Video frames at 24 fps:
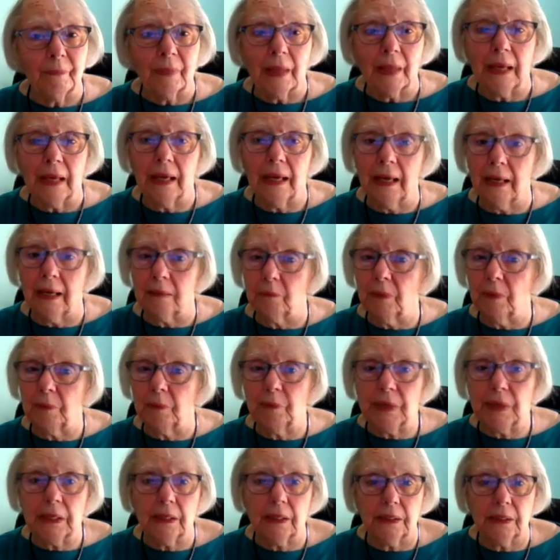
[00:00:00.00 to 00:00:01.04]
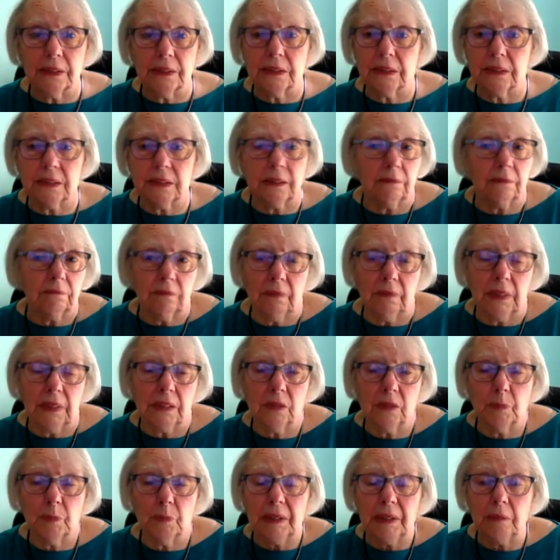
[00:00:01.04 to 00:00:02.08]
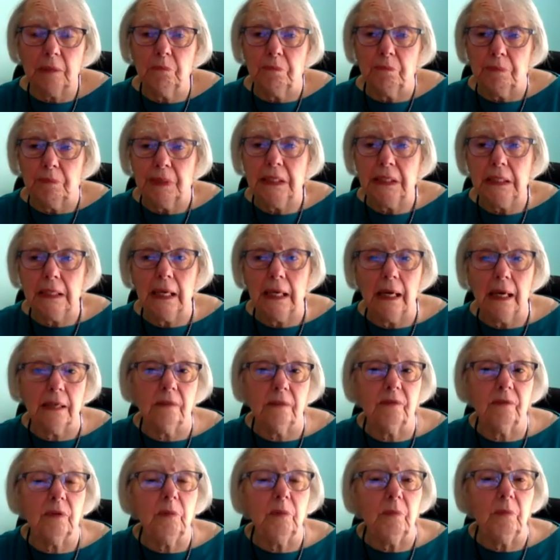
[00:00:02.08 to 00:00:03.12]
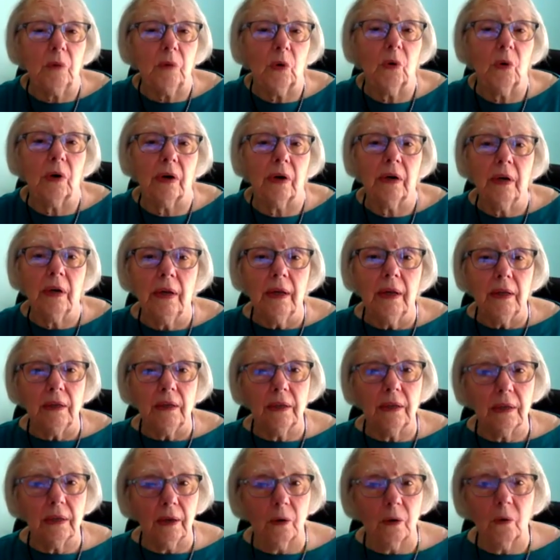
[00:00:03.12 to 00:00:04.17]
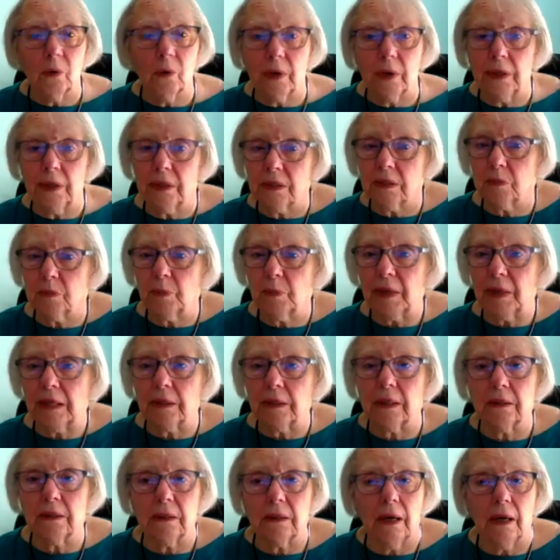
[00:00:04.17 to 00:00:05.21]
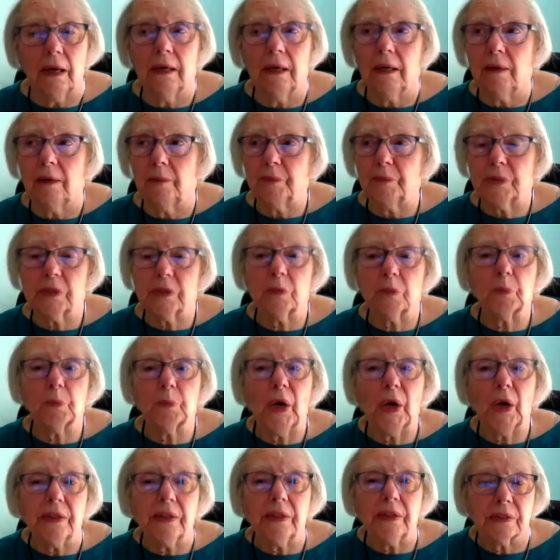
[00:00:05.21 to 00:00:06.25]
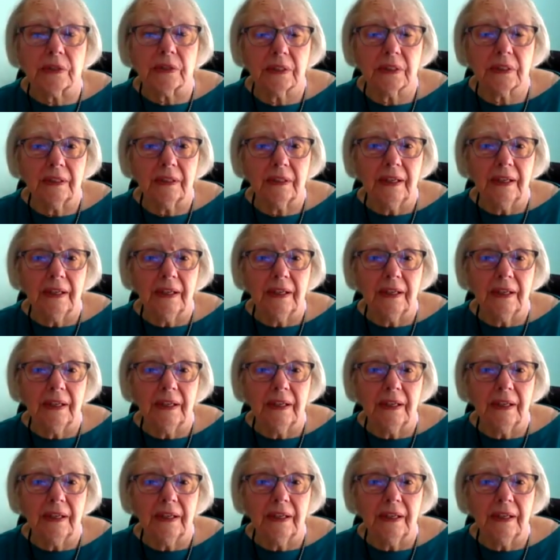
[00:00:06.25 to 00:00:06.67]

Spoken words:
And because it's been beaten out of them, or, it's been suppressed.